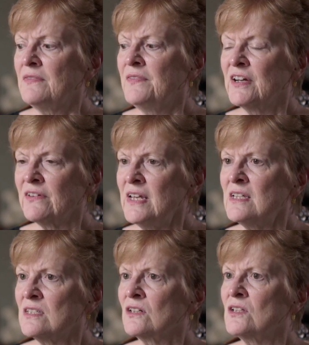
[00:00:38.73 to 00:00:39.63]
There
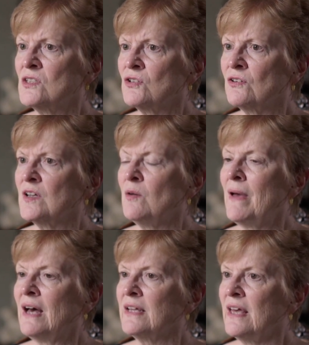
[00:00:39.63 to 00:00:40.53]
is a concern
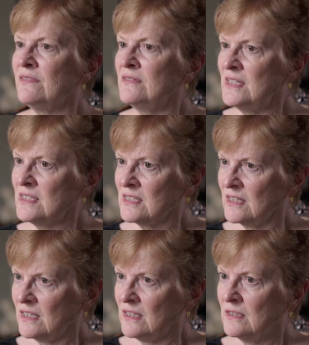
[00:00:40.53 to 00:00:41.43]
about
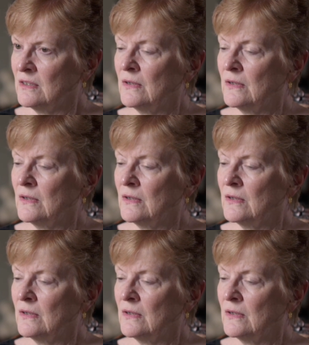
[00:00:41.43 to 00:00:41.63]
ethnicity,